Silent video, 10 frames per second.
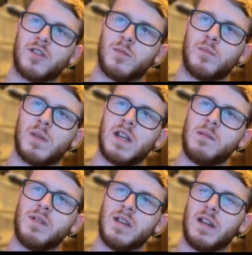So
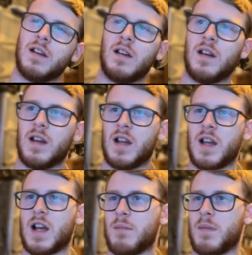maybe
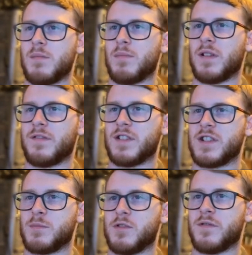I might play for
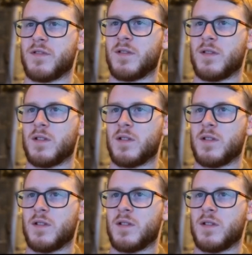this move.